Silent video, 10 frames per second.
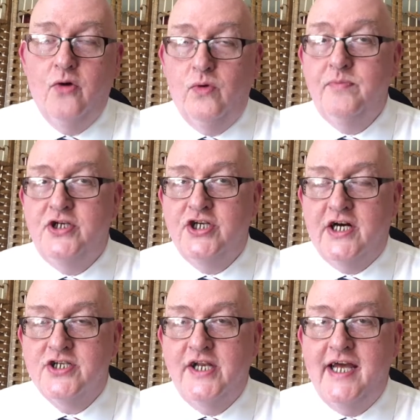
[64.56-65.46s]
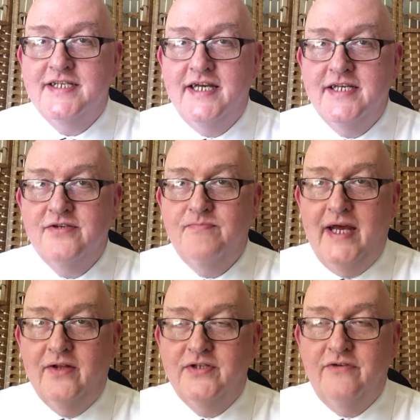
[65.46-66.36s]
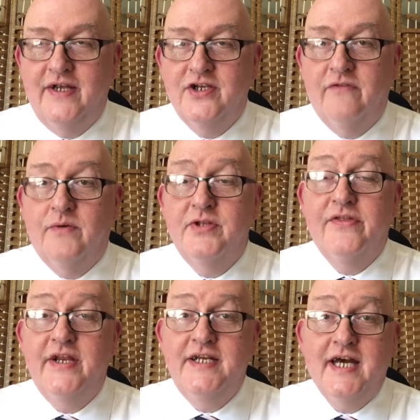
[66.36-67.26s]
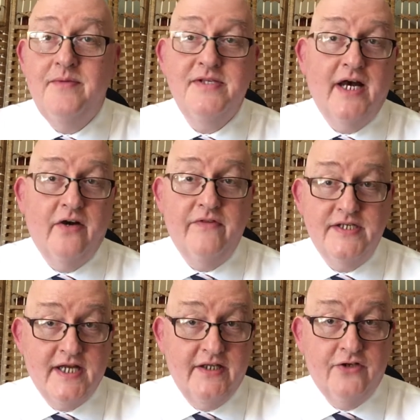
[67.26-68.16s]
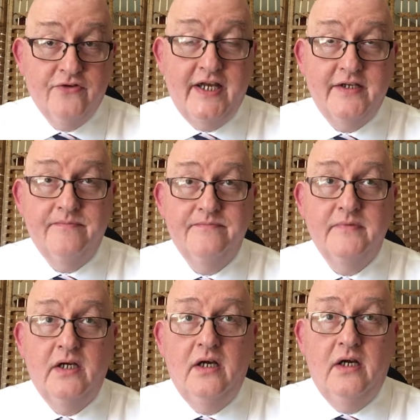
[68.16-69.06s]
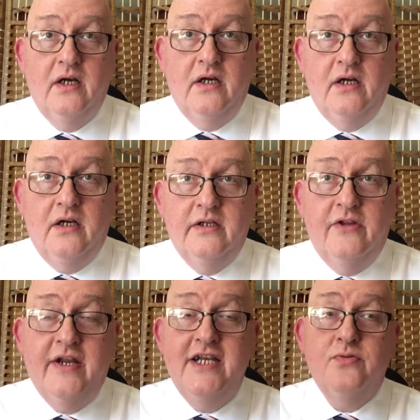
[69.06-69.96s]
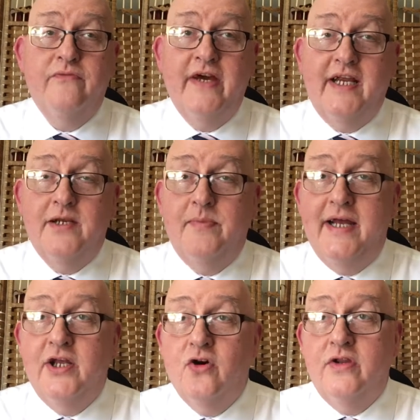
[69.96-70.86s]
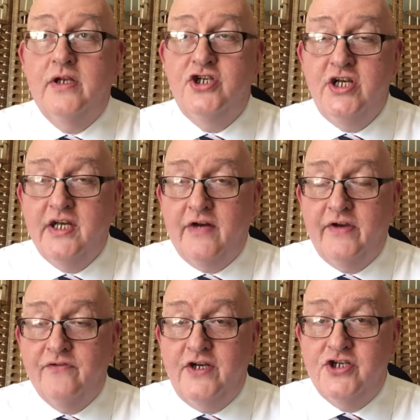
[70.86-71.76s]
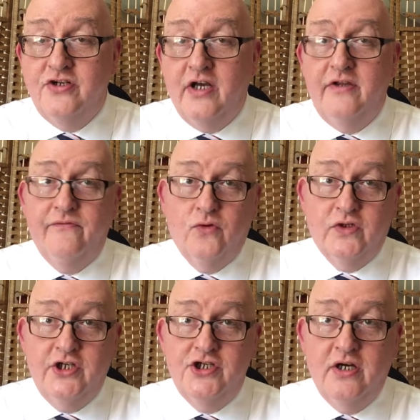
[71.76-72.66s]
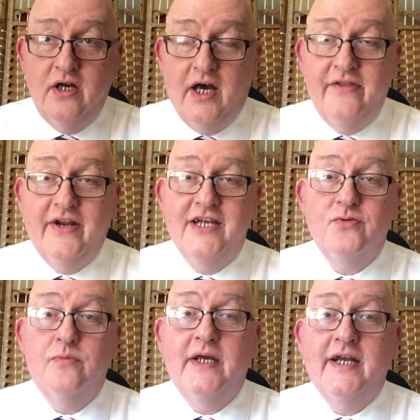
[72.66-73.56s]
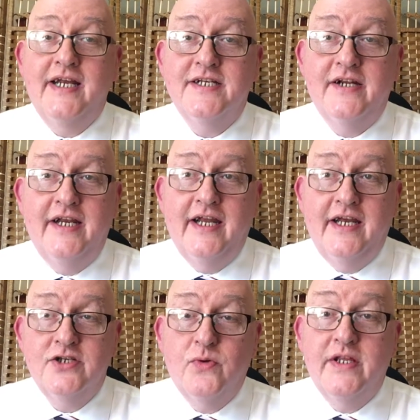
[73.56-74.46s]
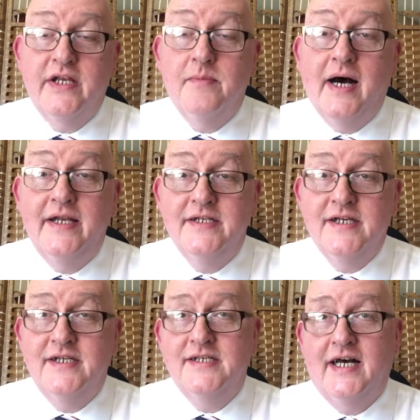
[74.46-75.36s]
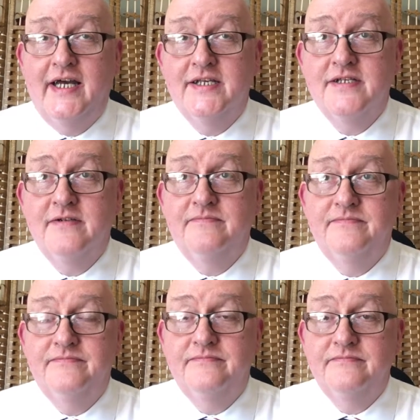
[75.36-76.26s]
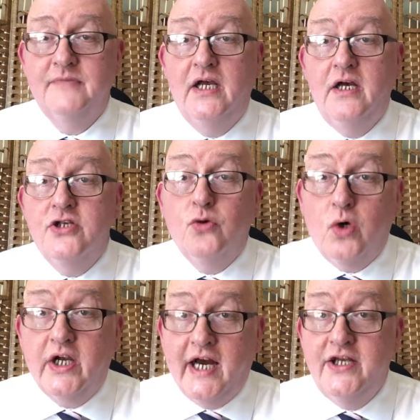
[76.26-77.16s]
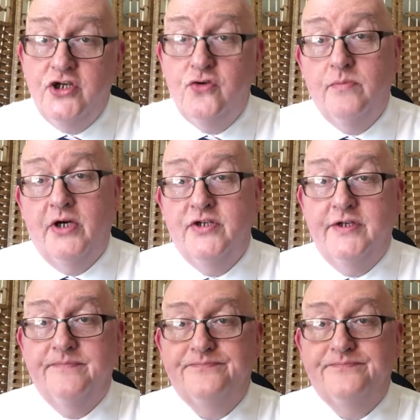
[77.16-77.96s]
will be charged an excess penalty rate of up to 3 times that of the standard rate. Now the rates will vary depending on the geographic region and the voltage, and the rates will be greater in areas where the demand is at its highest. So what can you do about it?